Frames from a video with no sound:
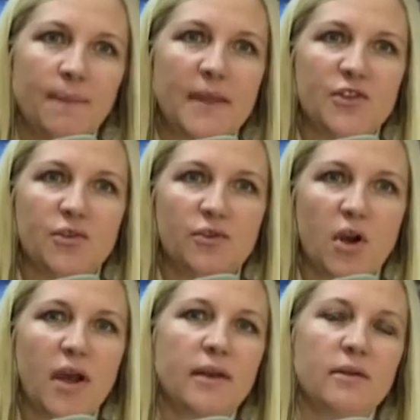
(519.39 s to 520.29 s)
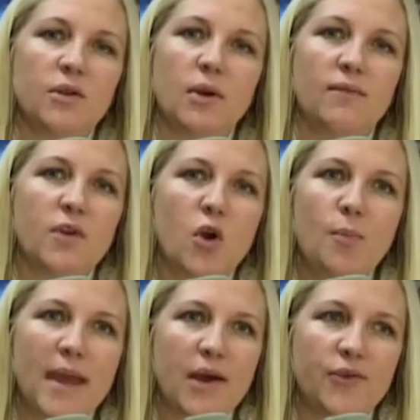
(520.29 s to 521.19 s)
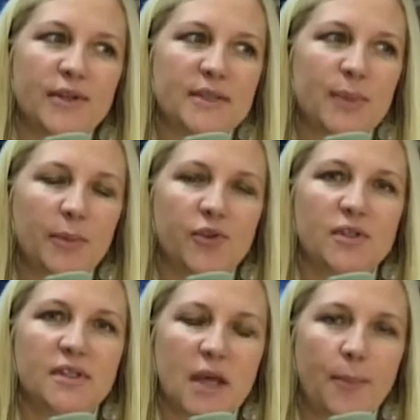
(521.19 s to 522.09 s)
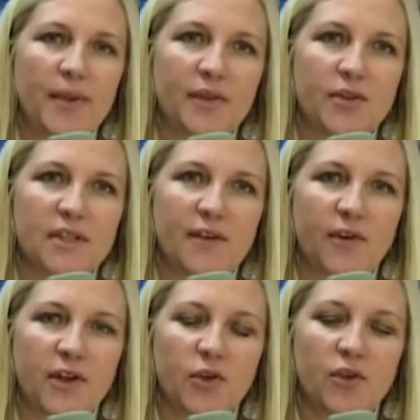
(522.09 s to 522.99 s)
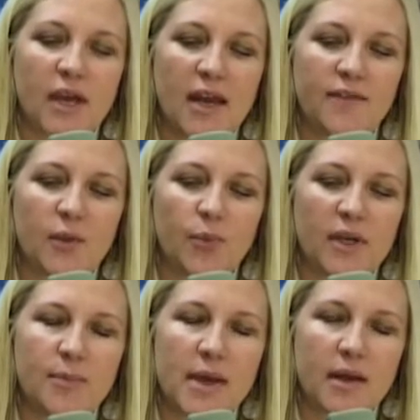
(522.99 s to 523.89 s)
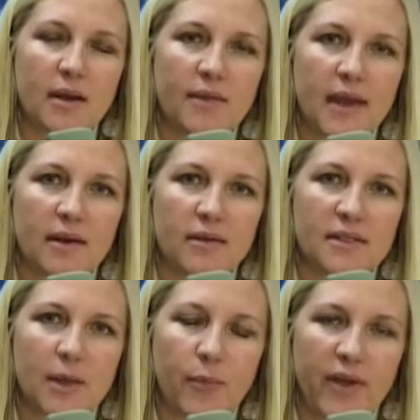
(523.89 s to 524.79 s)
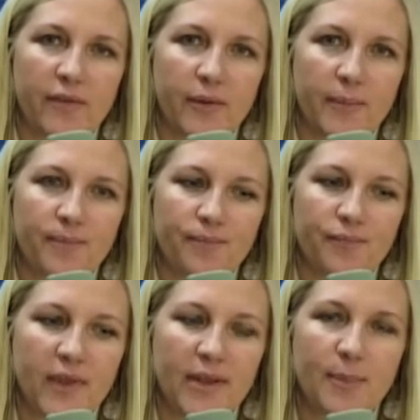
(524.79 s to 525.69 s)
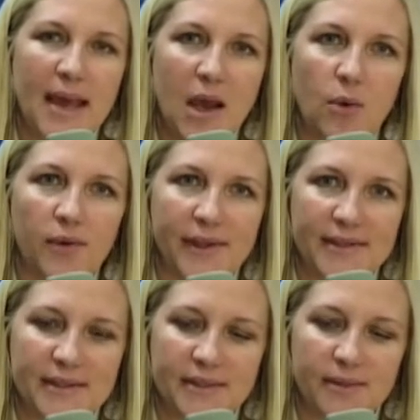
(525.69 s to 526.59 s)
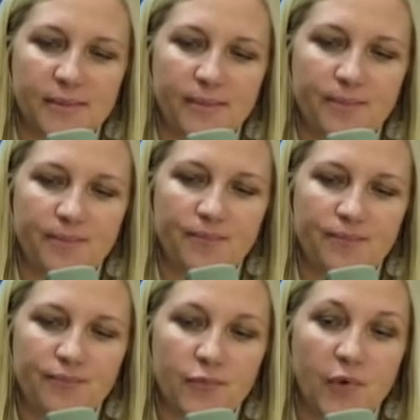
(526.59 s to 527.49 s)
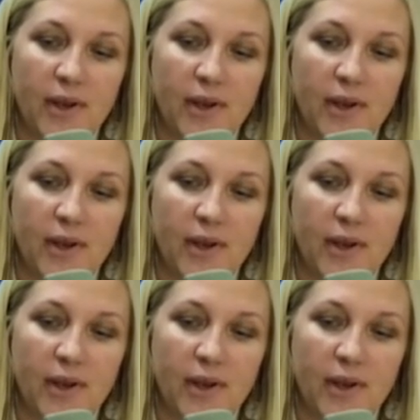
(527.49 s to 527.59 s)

that you have no boundaries and people are just dumping their stuff on you. You've got to feel pretty bad on that on some level, like powerless. Right?